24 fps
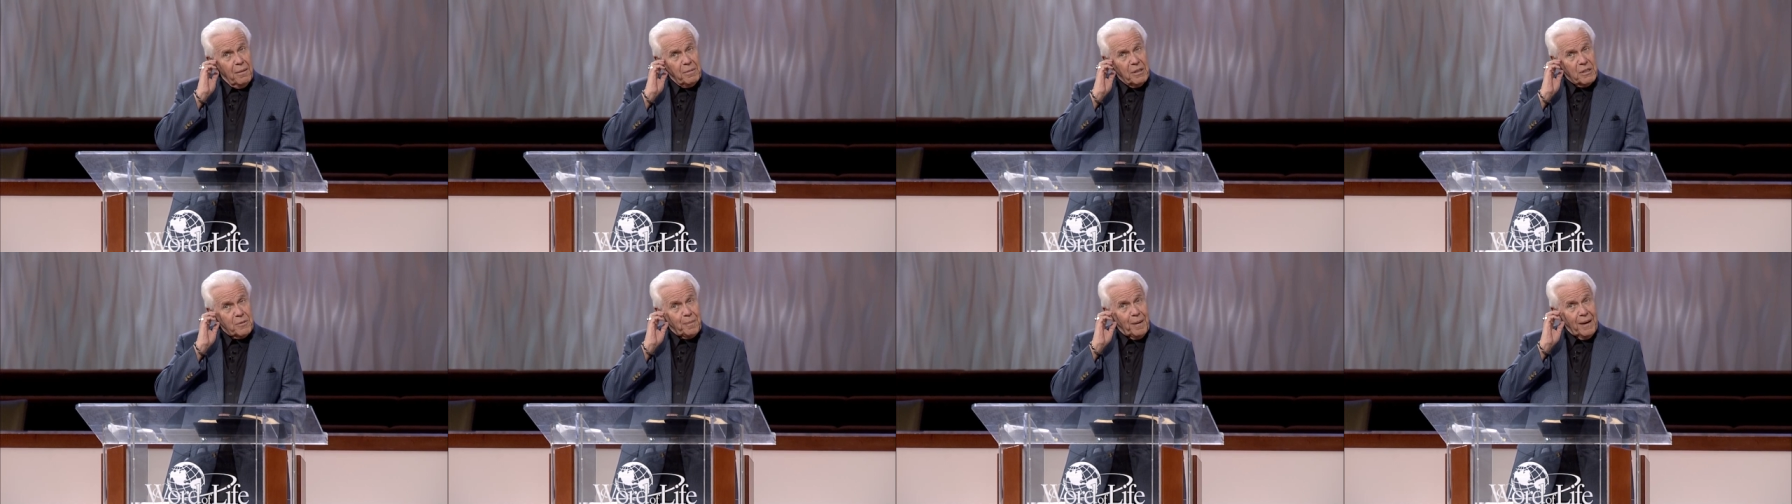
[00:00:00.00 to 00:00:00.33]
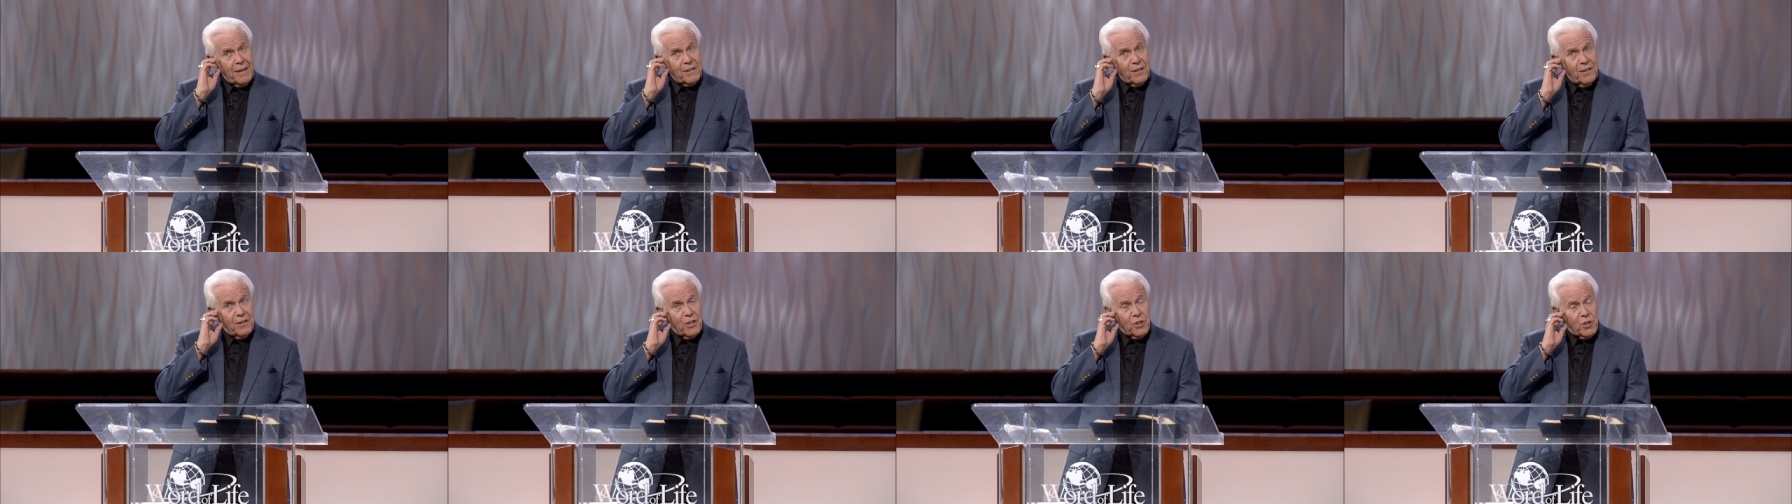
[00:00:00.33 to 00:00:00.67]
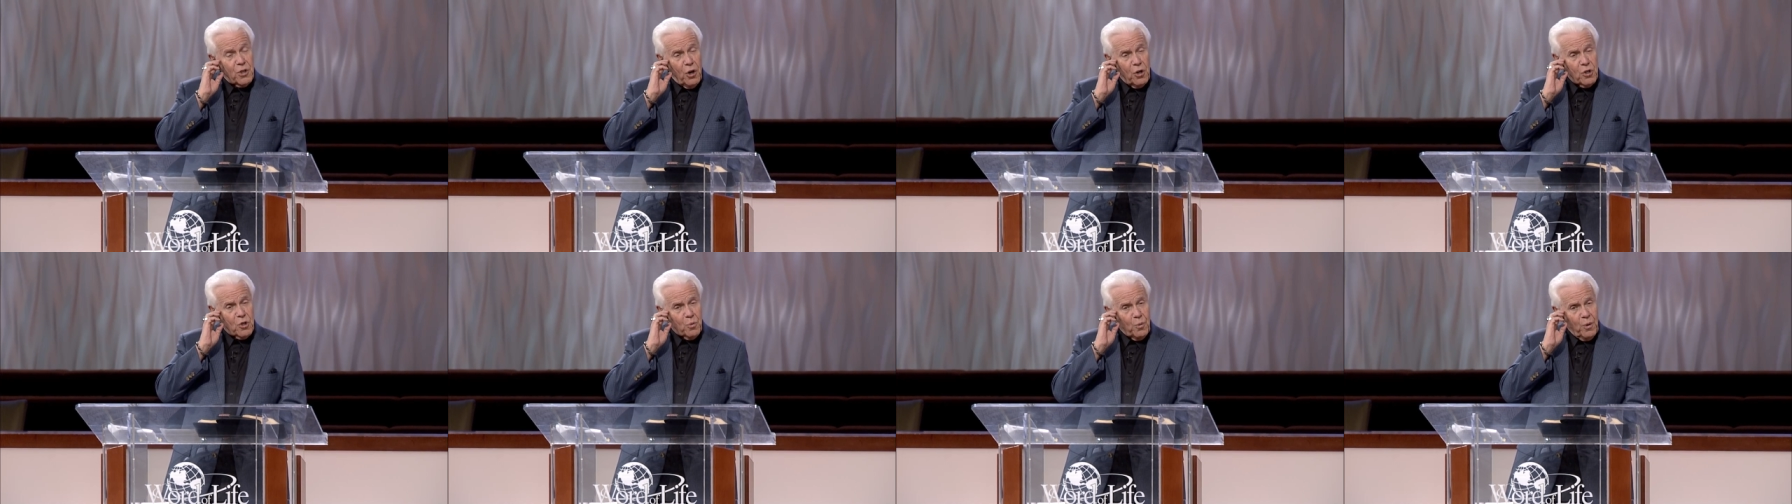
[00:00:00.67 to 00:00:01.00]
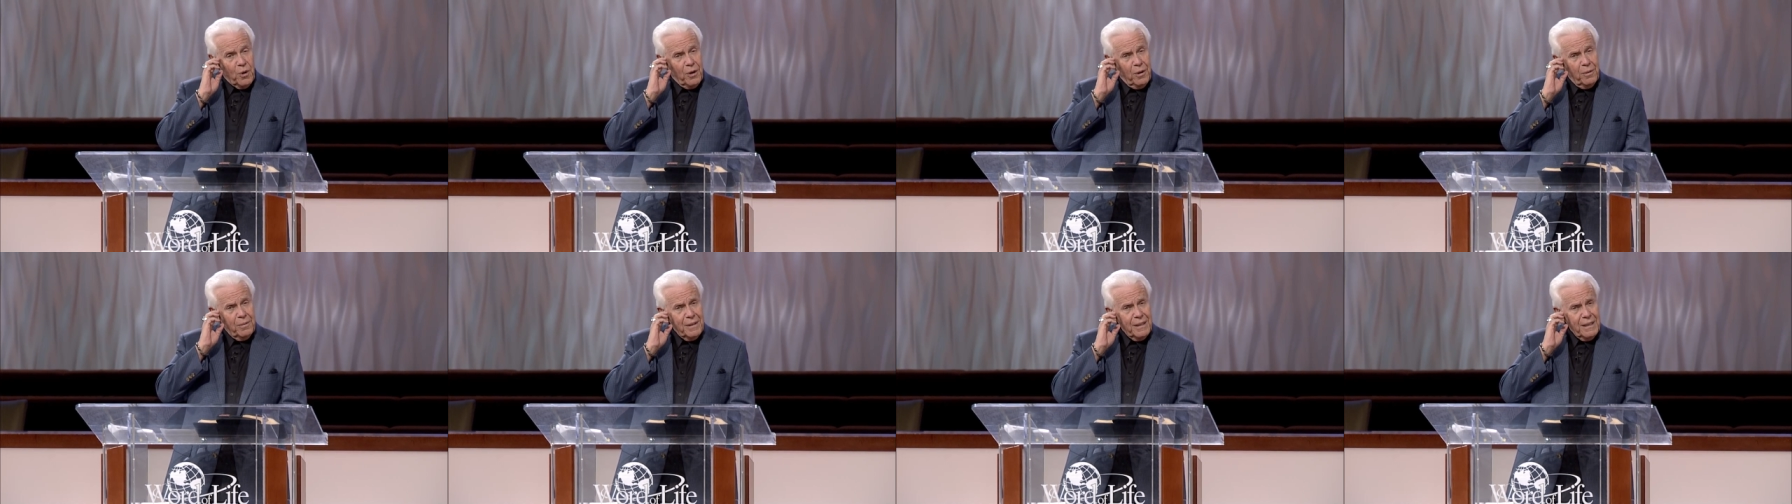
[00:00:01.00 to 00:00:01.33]
especially the church
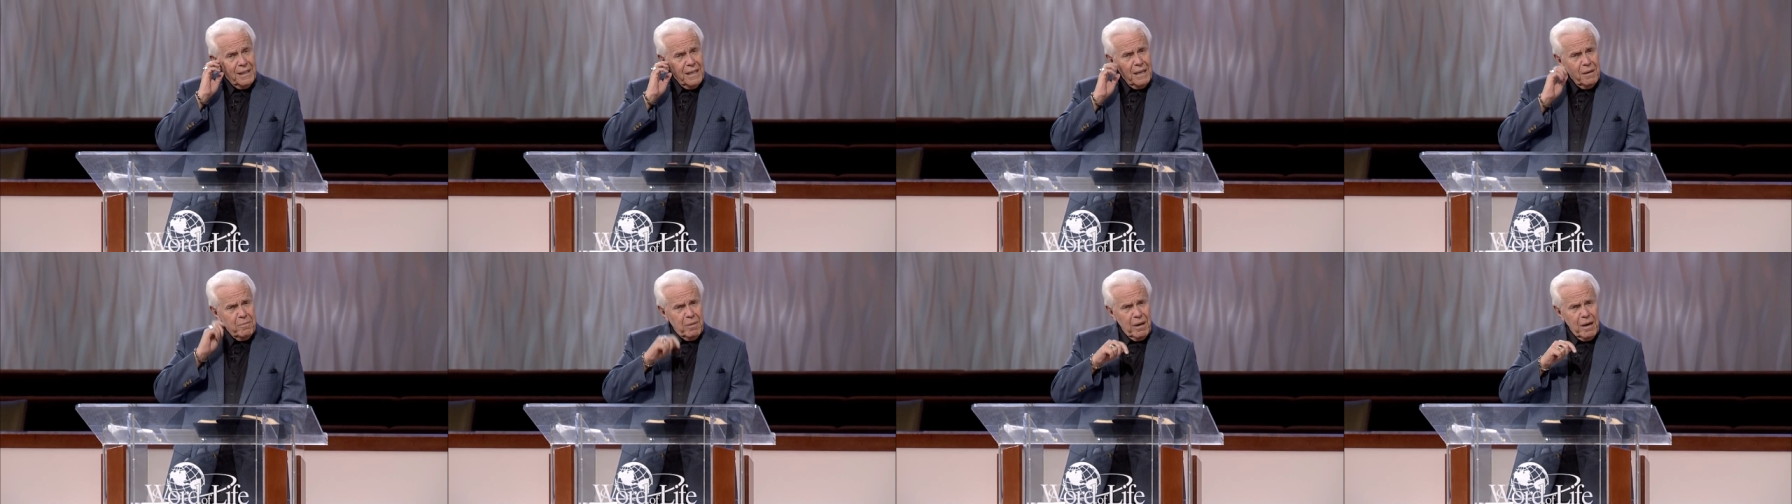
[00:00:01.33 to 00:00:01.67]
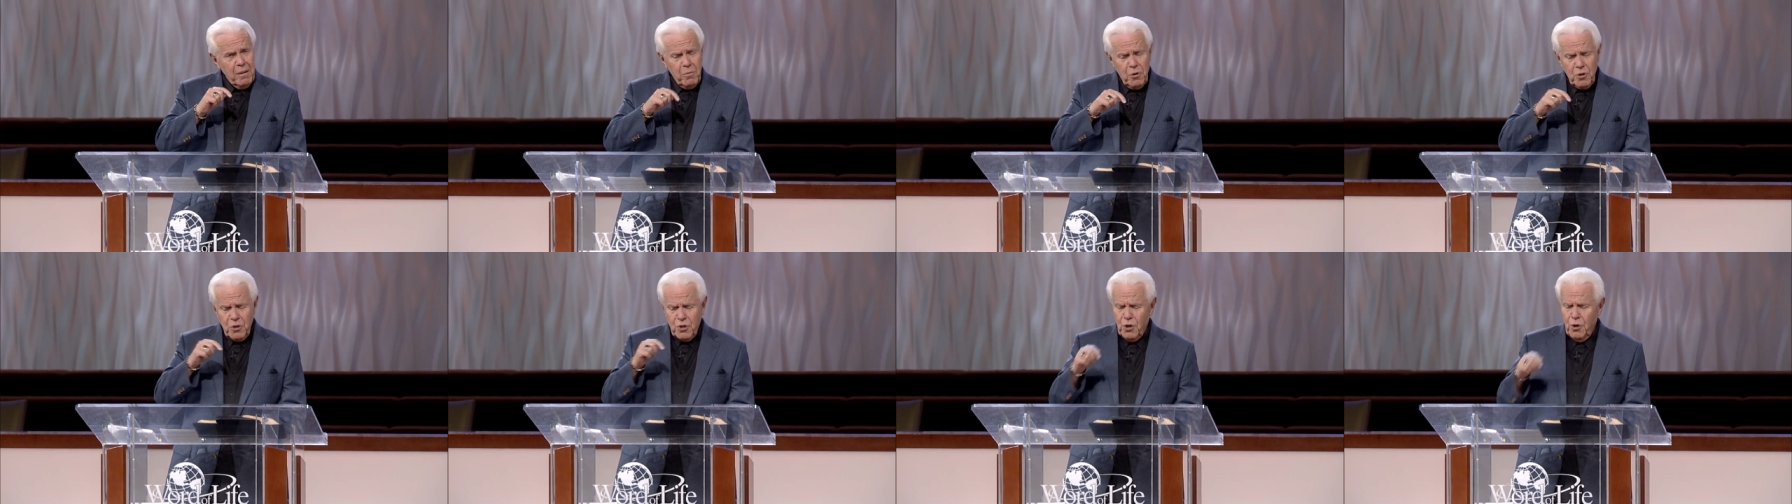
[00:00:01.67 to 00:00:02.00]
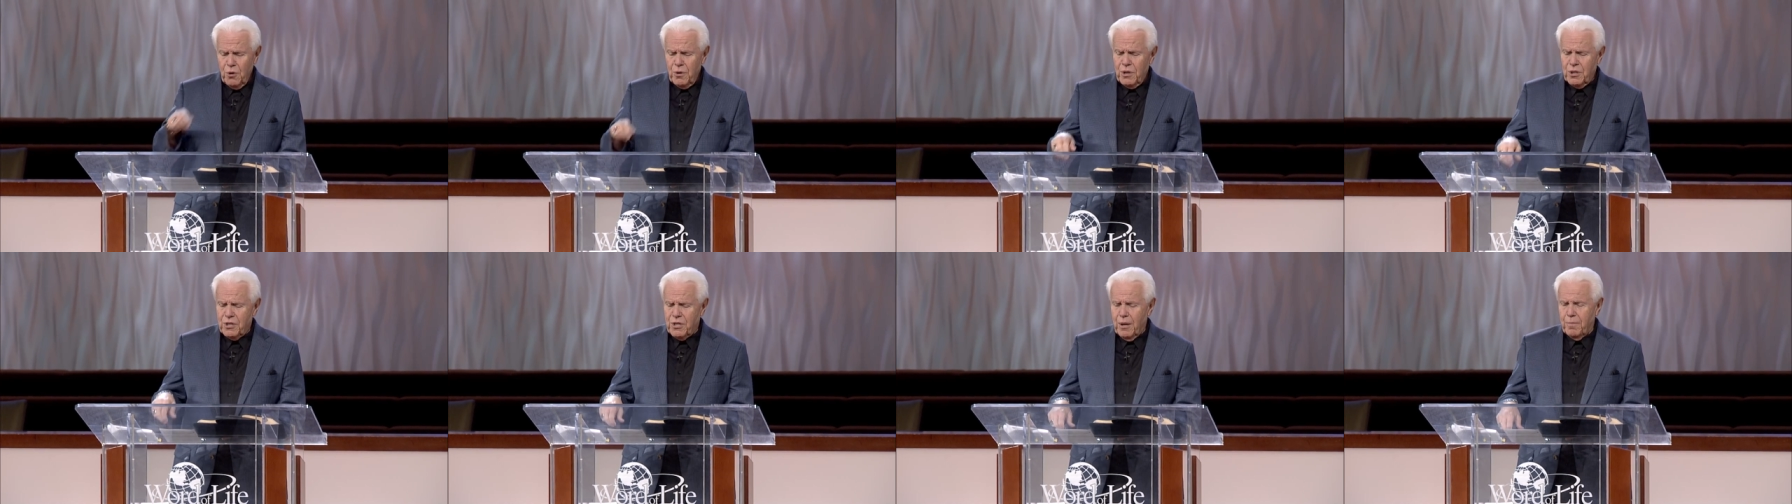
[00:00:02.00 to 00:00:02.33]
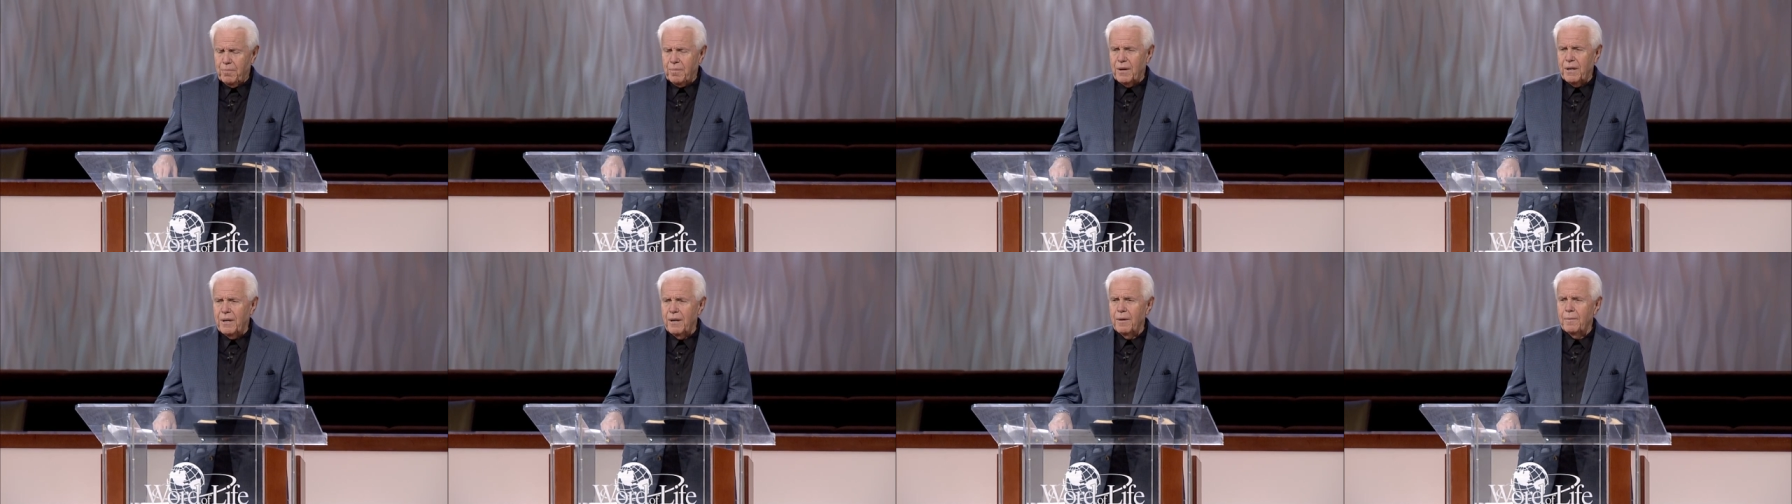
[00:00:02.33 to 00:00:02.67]
world, but I'm going to show you
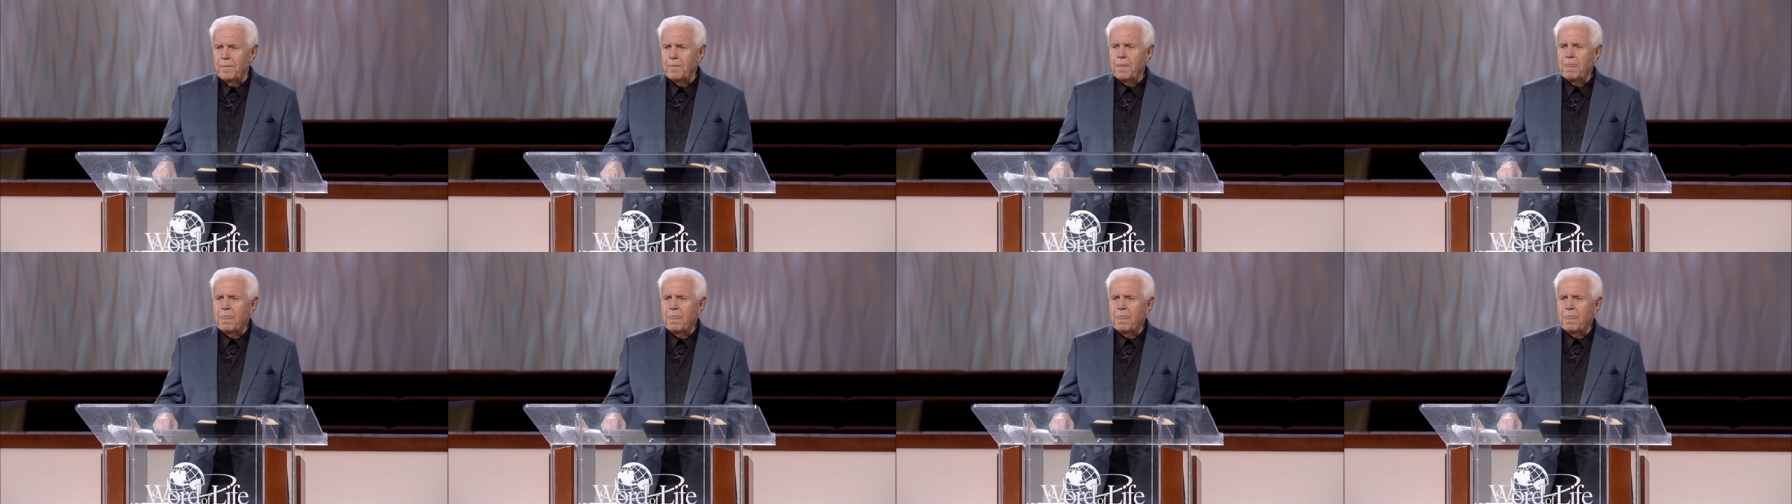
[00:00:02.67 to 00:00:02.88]
something here.